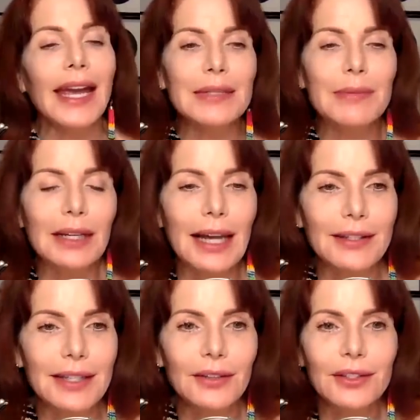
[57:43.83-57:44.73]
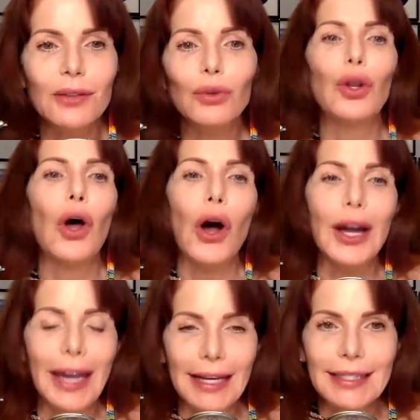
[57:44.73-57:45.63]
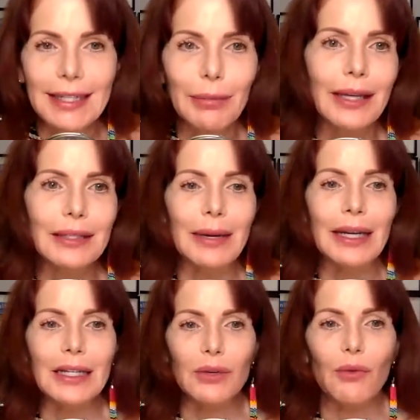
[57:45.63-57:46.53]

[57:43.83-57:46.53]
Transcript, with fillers: Ace McLeod said there's no law against it. Buy as many no. as you